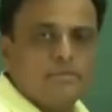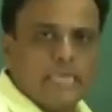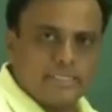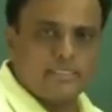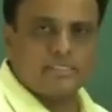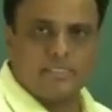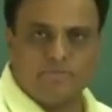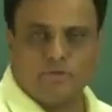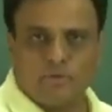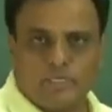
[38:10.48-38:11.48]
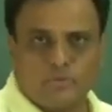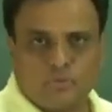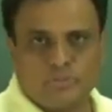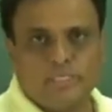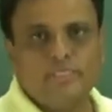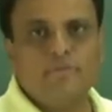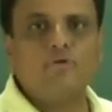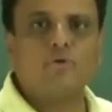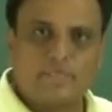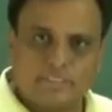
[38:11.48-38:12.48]
tan 60 we know that root 3,
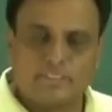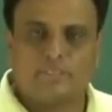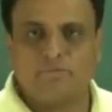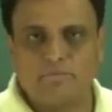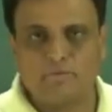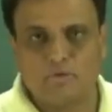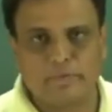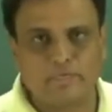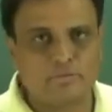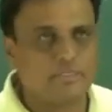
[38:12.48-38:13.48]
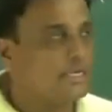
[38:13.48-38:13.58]
therefore cot 60 will be 1 by root 3.